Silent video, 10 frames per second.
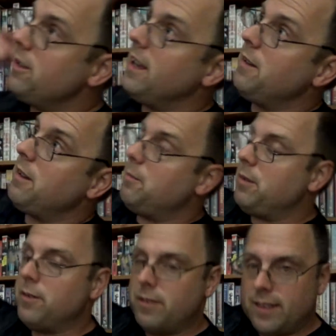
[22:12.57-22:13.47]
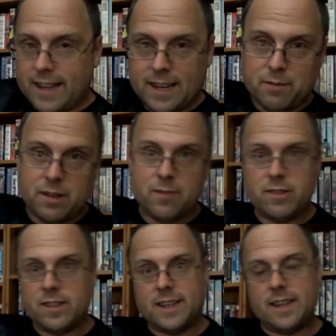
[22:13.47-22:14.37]
computers, games,
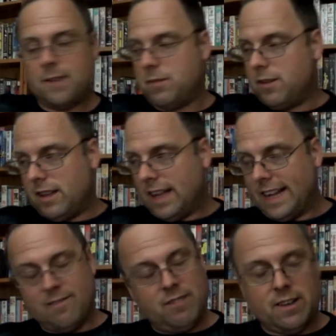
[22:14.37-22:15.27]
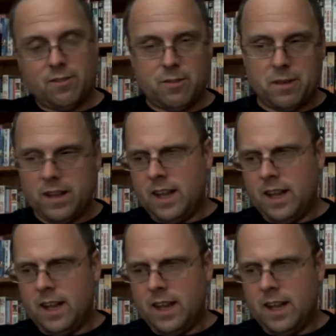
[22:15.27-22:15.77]
everything. I'm not like getting rid of them.